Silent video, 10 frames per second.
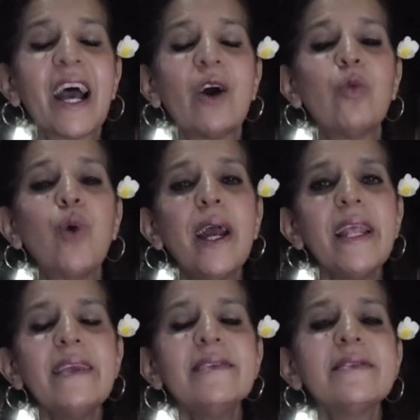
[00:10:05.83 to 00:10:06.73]
What
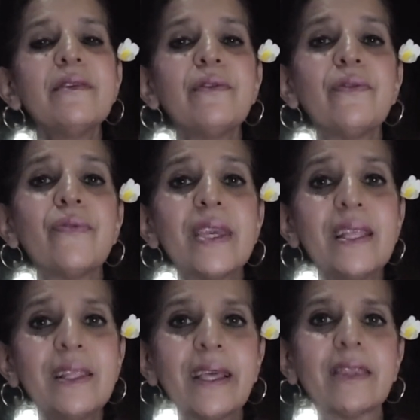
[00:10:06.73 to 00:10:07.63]
is the
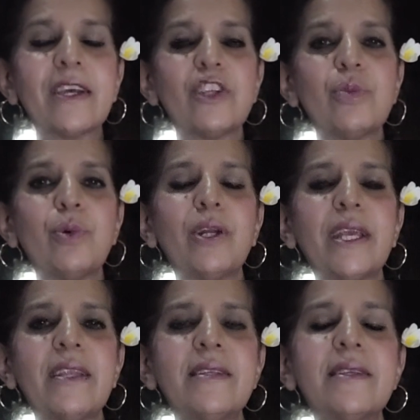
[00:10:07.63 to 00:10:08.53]
feeling that you put
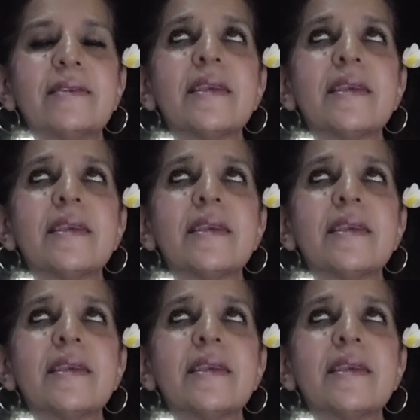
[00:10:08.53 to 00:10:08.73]
into this?